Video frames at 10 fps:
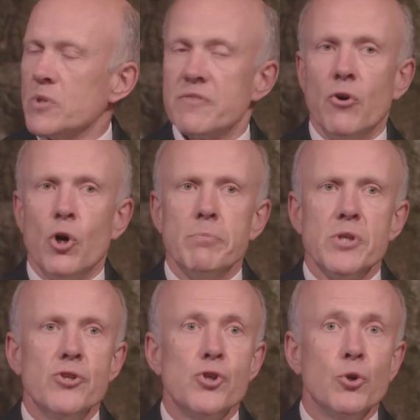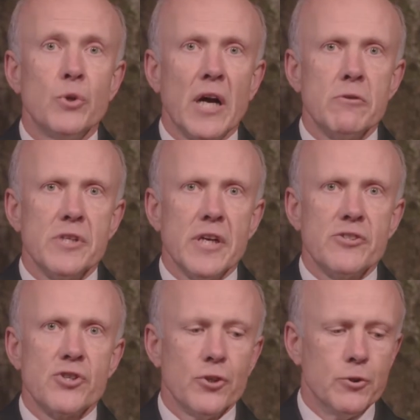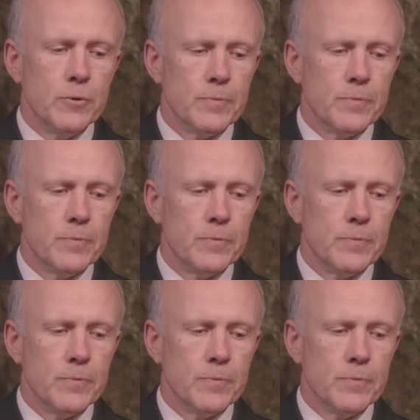was formed in 2002.